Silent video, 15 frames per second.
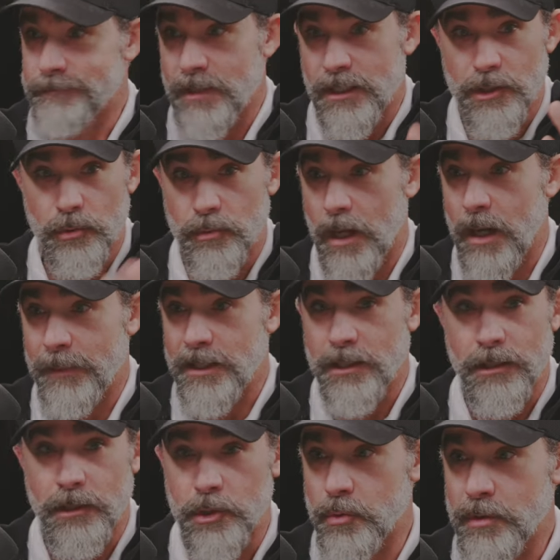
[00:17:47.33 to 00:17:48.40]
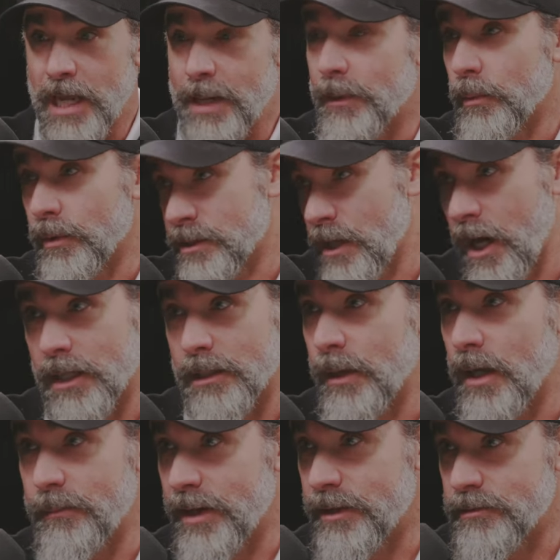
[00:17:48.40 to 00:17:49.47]
you, I mean, you name it. We're talking
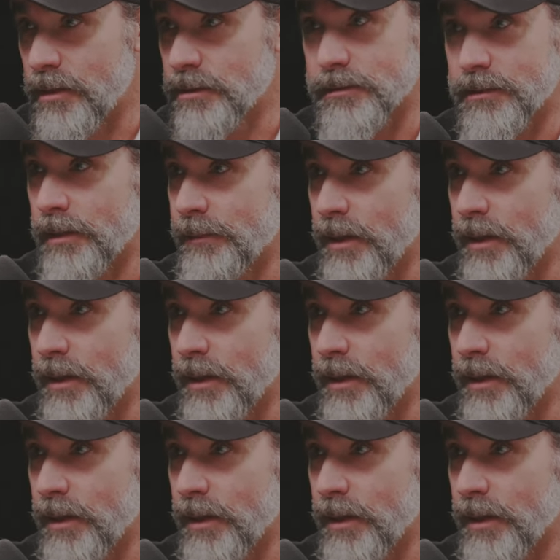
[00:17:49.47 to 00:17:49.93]
about Bedros. We're talking